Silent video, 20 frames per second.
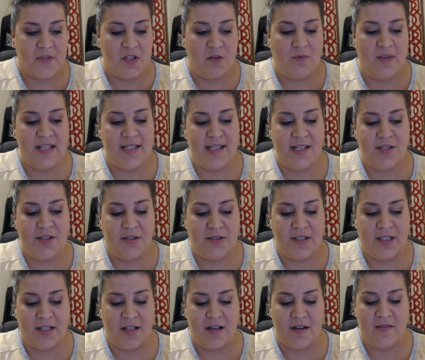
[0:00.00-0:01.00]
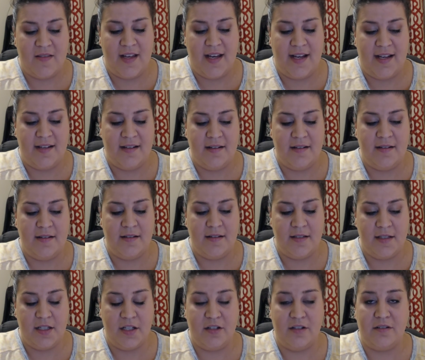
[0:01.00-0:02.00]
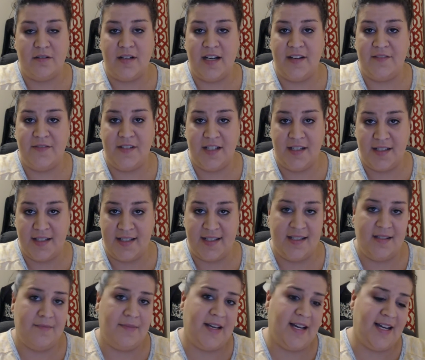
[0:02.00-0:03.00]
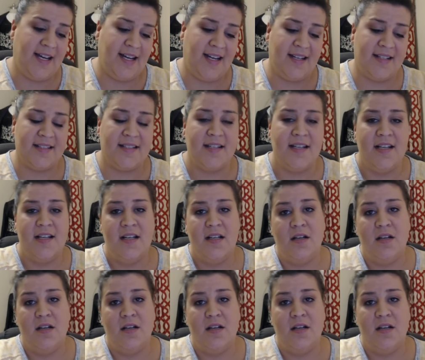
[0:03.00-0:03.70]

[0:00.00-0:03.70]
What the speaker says: So once I told her that, I've done this in the past,